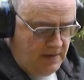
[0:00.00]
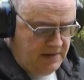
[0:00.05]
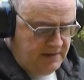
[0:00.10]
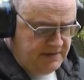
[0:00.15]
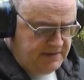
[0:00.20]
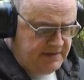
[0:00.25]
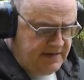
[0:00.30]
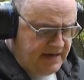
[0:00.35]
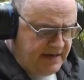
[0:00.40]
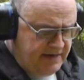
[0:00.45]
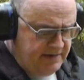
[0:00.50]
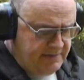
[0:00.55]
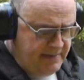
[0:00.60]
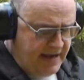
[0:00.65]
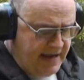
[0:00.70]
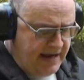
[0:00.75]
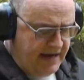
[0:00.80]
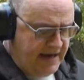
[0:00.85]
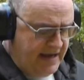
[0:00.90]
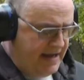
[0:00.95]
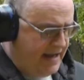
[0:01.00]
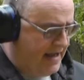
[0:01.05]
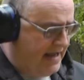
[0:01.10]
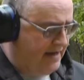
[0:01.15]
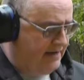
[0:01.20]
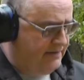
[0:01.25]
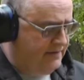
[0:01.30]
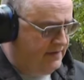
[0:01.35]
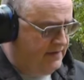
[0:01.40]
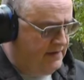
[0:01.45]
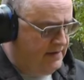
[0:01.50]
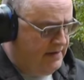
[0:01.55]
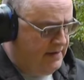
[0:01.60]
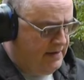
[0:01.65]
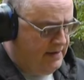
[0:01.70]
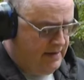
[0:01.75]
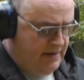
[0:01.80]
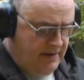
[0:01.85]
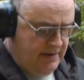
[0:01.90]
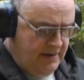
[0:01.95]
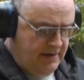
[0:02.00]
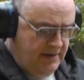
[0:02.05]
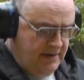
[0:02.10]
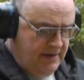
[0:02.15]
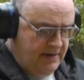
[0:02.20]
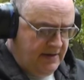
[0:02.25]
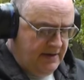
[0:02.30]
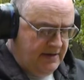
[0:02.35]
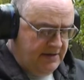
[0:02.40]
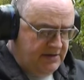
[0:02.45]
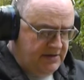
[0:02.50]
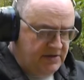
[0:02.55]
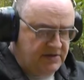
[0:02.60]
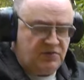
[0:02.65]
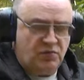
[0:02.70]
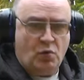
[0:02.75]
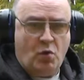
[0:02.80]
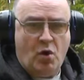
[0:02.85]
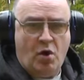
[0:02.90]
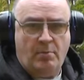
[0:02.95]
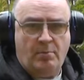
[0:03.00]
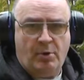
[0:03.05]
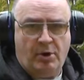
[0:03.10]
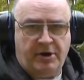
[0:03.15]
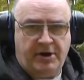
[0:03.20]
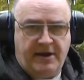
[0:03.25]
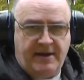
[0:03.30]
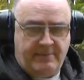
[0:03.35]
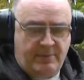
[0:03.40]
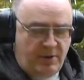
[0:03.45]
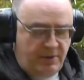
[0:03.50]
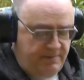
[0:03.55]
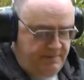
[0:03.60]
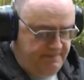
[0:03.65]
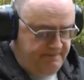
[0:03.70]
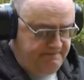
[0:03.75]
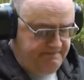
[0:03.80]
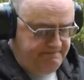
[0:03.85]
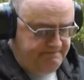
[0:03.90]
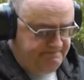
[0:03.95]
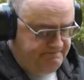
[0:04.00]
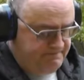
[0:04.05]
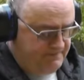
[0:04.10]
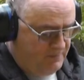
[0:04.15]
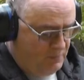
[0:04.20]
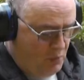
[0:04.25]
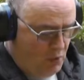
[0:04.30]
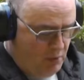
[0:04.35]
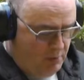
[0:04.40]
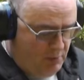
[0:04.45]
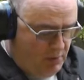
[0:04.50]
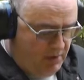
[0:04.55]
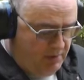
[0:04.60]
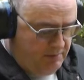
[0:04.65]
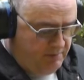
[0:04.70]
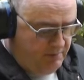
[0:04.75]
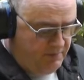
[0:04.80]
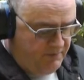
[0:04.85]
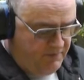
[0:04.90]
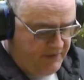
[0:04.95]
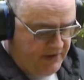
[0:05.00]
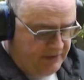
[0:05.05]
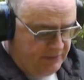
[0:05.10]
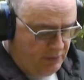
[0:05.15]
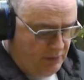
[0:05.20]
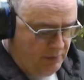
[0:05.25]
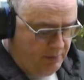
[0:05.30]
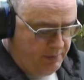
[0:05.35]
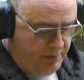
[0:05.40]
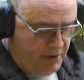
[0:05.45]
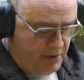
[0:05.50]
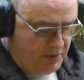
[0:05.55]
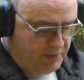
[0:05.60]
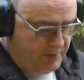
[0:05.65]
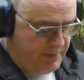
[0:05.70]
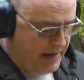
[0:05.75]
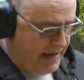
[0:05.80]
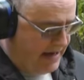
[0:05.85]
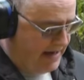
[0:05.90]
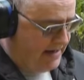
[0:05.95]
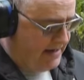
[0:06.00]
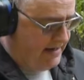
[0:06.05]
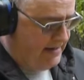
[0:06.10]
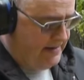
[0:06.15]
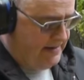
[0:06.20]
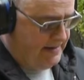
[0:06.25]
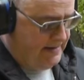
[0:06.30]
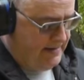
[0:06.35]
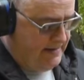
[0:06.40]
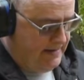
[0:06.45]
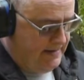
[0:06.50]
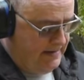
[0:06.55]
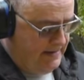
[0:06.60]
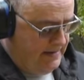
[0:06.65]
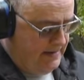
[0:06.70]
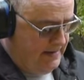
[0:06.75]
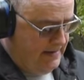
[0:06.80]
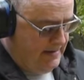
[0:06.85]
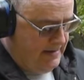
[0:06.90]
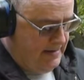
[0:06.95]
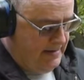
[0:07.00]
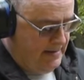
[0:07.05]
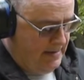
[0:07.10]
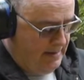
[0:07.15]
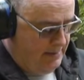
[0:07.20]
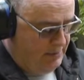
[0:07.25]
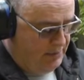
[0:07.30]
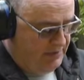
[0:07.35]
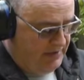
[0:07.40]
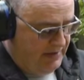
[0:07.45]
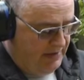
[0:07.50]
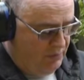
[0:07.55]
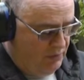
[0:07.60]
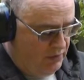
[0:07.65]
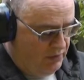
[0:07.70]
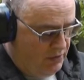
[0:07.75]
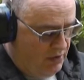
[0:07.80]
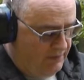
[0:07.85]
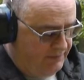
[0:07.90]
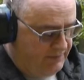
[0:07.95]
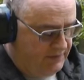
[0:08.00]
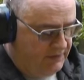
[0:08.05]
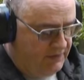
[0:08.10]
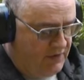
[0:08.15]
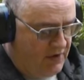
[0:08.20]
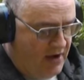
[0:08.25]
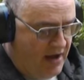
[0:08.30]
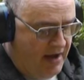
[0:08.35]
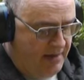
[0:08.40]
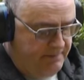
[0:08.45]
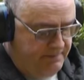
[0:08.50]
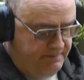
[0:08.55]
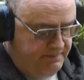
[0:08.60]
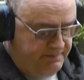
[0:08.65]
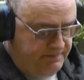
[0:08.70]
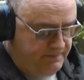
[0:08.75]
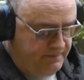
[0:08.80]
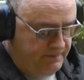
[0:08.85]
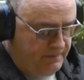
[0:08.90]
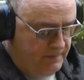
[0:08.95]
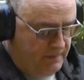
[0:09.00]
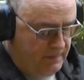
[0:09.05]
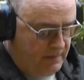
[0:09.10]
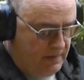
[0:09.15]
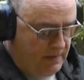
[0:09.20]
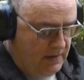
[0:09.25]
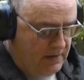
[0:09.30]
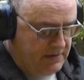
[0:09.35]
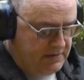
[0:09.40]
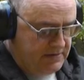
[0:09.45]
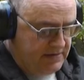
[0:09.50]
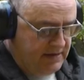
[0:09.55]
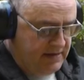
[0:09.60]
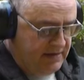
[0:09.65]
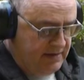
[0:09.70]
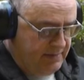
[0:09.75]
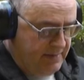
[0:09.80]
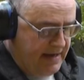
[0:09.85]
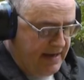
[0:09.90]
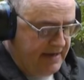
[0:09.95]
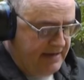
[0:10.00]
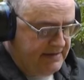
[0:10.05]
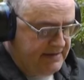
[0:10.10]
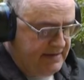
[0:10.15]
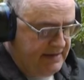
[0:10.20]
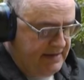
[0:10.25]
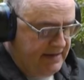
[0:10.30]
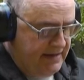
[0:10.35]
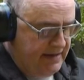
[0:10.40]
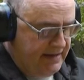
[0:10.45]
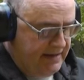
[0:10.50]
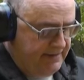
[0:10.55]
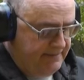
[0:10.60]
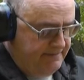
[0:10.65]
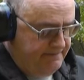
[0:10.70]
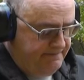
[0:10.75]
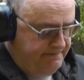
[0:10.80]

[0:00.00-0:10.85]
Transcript: the second mag I have it's just Walmart ammo. Walmart Federal Bulk Pack. I'm going to take one off the top. I'll stick the magazine in it.